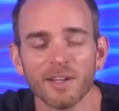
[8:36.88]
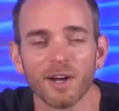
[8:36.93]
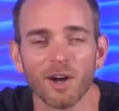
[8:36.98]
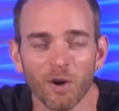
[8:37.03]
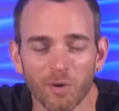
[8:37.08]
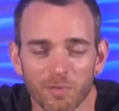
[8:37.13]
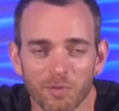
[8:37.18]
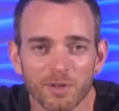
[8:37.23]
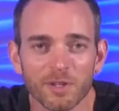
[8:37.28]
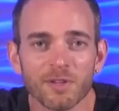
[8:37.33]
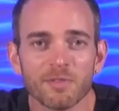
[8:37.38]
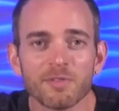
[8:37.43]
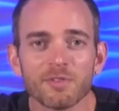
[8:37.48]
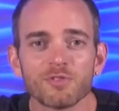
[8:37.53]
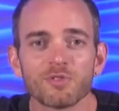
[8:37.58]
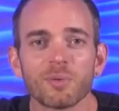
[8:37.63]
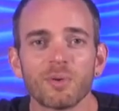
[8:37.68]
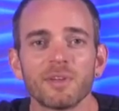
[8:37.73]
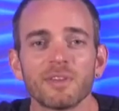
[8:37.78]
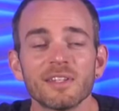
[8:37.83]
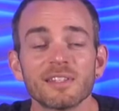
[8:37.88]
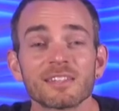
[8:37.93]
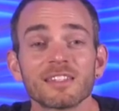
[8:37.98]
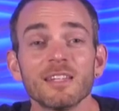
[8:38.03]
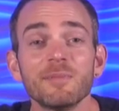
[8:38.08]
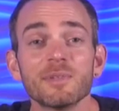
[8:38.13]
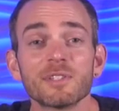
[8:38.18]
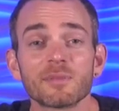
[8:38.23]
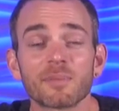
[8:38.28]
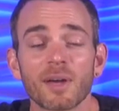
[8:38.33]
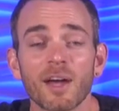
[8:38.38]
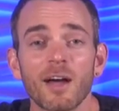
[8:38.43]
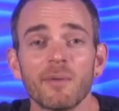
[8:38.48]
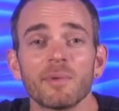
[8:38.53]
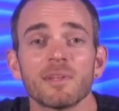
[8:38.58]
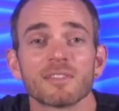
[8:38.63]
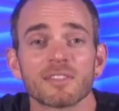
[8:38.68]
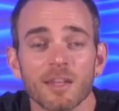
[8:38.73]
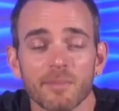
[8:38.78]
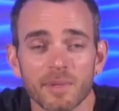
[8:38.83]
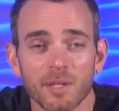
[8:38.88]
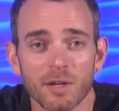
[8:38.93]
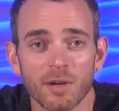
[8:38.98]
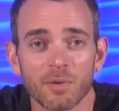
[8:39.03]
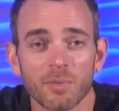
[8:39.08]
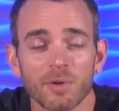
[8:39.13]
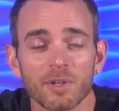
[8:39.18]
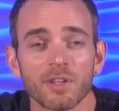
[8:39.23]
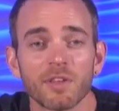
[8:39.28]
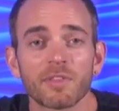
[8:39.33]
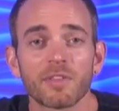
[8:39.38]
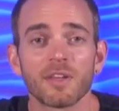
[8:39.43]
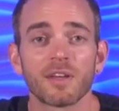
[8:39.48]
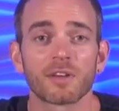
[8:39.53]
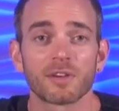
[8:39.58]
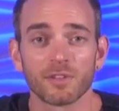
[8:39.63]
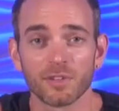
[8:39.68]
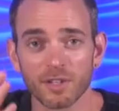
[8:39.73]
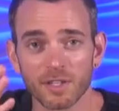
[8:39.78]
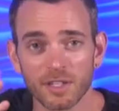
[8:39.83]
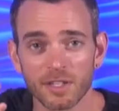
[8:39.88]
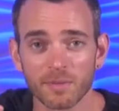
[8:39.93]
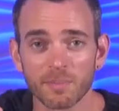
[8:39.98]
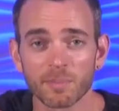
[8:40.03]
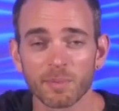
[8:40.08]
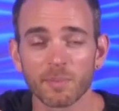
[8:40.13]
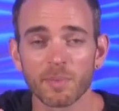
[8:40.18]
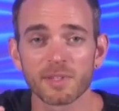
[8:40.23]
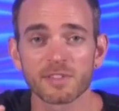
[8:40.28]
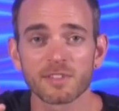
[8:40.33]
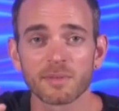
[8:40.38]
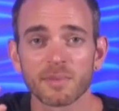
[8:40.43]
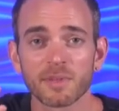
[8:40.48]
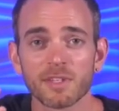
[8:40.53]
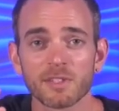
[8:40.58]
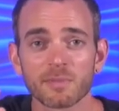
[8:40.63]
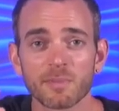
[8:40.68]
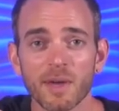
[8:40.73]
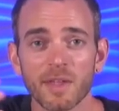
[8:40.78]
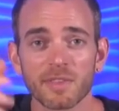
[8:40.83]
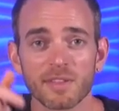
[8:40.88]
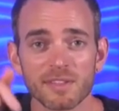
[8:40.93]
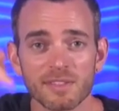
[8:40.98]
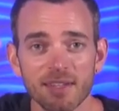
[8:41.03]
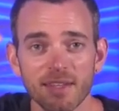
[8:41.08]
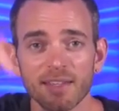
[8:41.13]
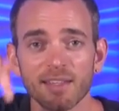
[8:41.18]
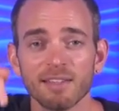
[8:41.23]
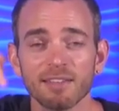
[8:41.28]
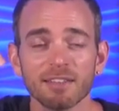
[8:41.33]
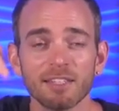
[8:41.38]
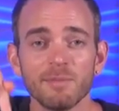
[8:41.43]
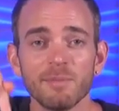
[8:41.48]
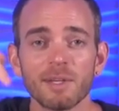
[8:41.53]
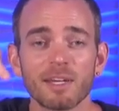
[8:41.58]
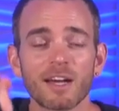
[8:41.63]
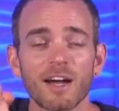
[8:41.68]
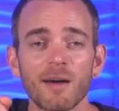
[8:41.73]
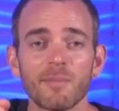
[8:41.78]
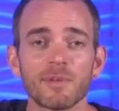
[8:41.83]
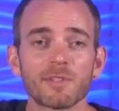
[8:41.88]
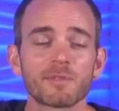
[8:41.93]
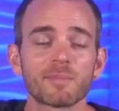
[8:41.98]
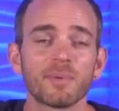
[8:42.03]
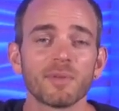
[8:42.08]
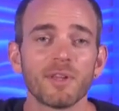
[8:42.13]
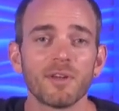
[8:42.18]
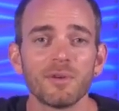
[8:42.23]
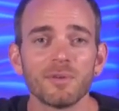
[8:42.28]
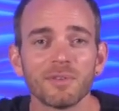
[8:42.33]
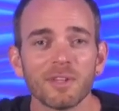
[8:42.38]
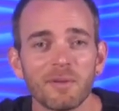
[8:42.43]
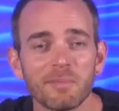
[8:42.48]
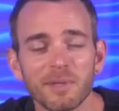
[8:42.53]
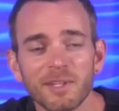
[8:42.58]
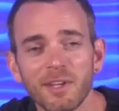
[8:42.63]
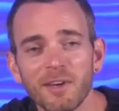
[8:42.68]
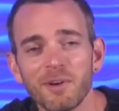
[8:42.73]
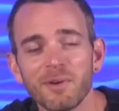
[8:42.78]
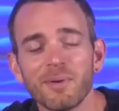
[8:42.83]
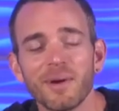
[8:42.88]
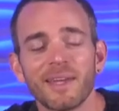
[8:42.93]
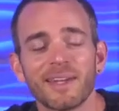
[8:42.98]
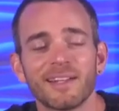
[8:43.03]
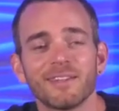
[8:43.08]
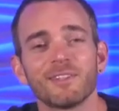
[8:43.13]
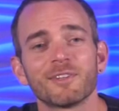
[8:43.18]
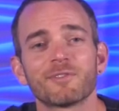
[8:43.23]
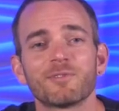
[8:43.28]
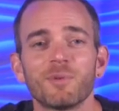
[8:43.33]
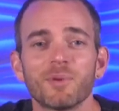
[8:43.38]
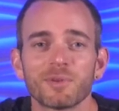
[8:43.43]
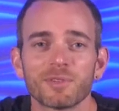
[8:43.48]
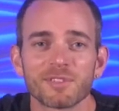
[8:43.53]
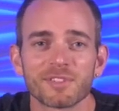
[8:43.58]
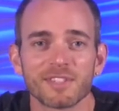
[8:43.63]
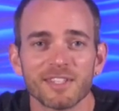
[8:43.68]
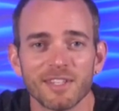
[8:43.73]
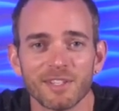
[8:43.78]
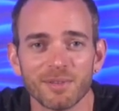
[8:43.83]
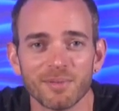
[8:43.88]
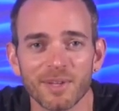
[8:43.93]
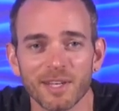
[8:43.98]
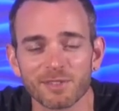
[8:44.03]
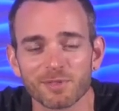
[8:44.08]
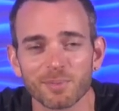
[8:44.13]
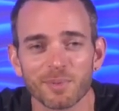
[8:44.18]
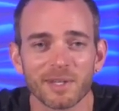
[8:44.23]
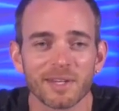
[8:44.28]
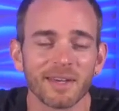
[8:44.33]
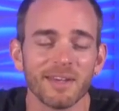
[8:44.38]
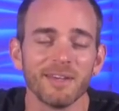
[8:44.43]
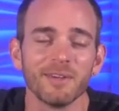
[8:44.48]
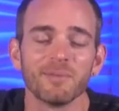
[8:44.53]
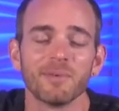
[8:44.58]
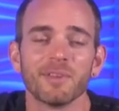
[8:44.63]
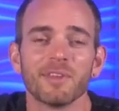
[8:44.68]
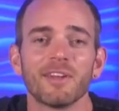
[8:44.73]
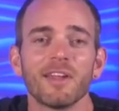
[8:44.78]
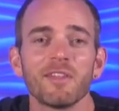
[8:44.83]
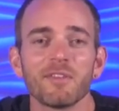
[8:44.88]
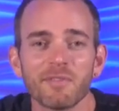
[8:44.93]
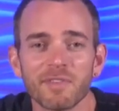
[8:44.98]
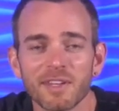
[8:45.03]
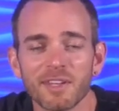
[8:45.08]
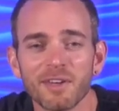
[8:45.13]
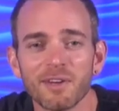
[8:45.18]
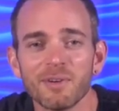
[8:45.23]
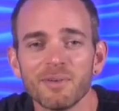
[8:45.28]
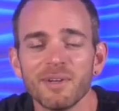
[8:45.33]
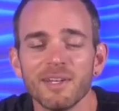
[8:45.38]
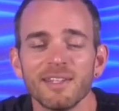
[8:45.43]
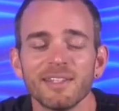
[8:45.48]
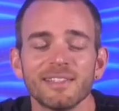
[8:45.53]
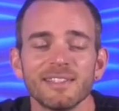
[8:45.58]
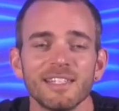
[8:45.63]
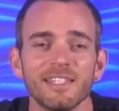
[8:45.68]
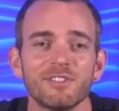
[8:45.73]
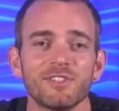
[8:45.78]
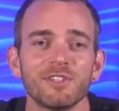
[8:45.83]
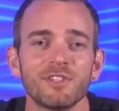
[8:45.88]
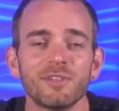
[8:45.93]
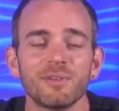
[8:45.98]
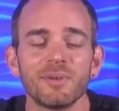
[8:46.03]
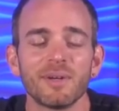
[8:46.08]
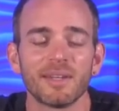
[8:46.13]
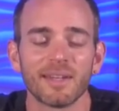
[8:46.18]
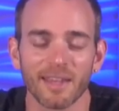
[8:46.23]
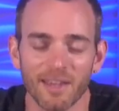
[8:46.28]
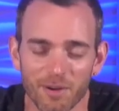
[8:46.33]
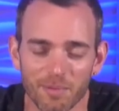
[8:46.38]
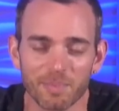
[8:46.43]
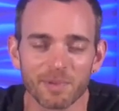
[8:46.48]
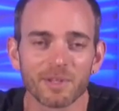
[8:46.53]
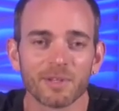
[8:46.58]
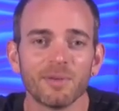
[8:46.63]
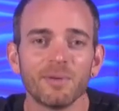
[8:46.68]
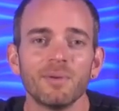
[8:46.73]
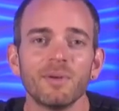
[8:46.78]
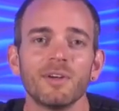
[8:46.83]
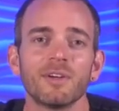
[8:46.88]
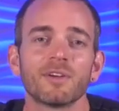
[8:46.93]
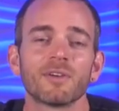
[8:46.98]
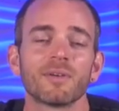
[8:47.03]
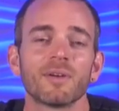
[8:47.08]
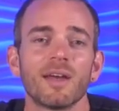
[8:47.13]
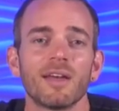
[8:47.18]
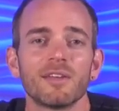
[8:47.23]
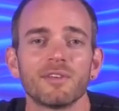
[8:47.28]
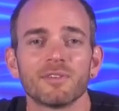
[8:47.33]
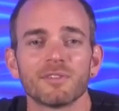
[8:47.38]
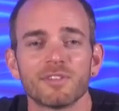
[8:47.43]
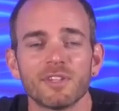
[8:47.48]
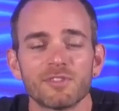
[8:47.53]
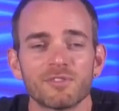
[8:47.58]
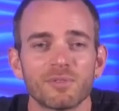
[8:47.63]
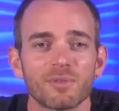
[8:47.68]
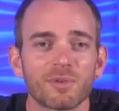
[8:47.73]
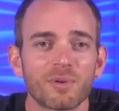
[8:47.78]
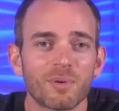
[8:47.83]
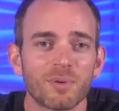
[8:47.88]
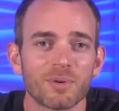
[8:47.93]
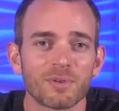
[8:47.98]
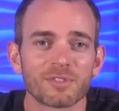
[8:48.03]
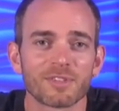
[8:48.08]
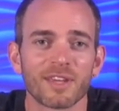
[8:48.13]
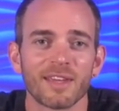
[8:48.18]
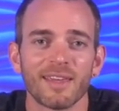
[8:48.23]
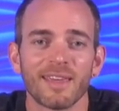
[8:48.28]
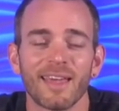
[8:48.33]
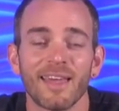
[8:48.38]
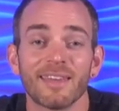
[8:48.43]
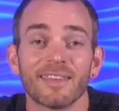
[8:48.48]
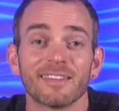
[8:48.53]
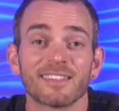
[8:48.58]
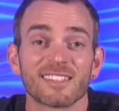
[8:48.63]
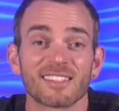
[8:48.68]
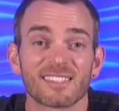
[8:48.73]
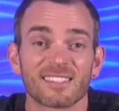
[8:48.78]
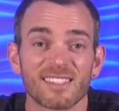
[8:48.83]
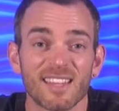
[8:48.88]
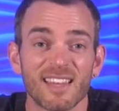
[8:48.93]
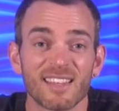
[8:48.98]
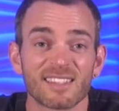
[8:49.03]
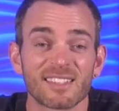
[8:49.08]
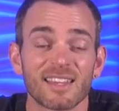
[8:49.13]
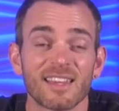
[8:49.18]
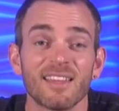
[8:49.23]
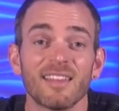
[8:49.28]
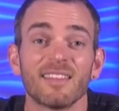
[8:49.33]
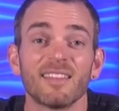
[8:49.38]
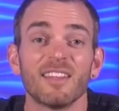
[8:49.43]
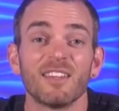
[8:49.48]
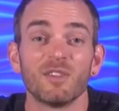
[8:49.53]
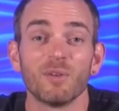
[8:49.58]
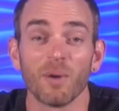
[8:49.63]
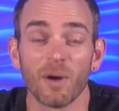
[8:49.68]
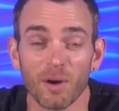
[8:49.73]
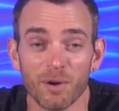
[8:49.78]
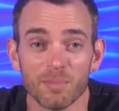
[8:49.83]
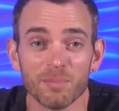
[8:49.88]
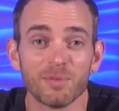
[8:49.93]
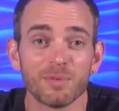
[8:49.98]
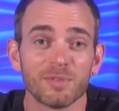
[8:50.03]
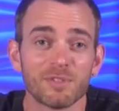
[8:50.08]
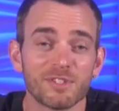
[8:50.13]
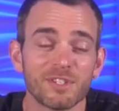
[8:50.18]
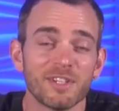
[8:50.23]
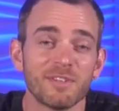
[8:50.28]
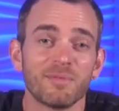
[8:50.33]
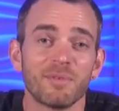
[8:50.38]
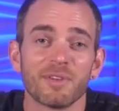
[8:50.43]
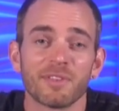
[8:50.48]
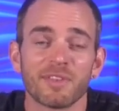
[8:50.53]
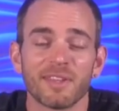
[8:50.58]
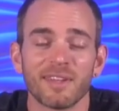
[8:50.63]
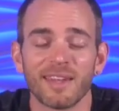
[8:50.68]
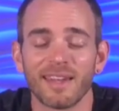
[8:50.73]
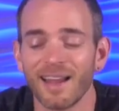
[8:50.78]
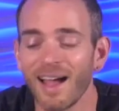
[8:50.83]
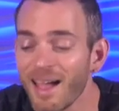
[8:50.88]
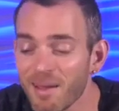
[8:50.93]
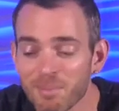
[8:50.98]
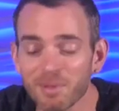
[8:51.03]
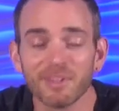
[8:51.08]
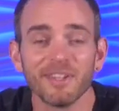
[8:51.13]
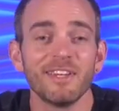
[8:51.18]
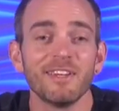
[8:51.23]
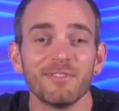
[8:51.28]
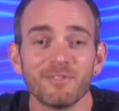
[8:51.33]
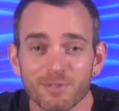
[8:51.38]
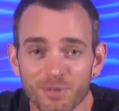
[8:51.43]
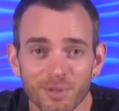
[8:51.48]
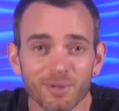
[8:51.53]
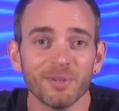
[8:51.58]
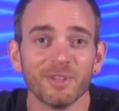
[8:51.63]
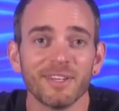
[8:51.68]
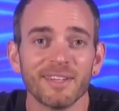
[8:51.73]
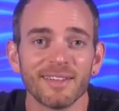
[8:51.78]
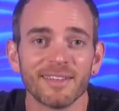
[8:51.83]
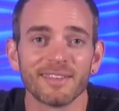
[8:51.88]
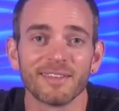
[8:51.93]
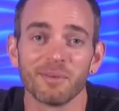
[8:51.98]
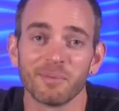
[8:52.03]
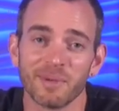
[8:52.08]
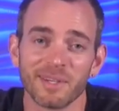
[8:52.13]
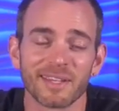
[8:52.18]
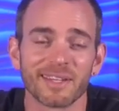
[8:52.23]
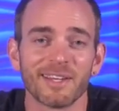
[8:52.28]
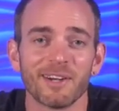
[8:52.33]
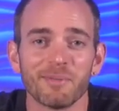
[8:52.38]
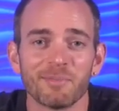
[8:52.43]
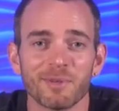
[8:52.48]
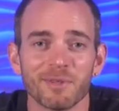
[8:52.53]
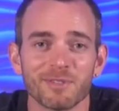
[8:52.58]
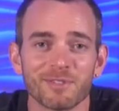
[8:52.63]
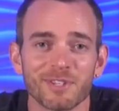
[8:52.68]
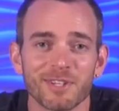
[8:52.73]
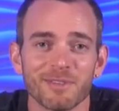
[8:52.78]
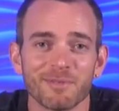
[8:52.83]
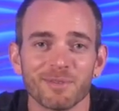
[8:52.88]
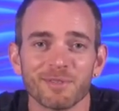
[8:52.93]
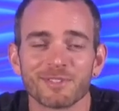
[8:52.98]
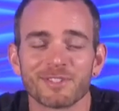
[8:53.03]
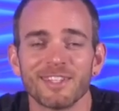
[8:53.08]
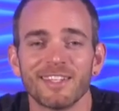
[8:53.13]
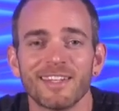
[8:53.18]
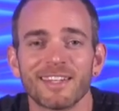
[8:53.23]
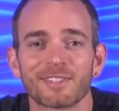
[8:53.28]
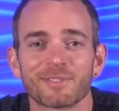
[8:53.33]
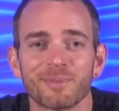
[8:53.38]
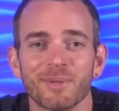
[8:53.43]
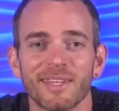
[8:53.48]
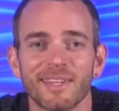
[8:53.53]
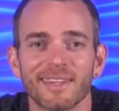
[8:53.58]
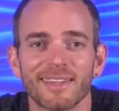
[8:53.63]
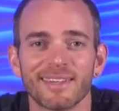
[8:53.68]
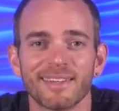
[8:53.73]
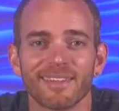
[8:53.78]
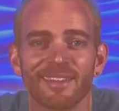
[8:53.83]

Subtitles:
hopefully you've enjoyed this. Leave me some comments, let me know. What do you think? Are you going to implement some of these methods? Leave me comments below, let me know, and I look forward to seeing you next week with another video teaching you and helping you create your digital course and the success that you hope to achieve with it. And I believe truly that we can help you achieve. We'll see you next week.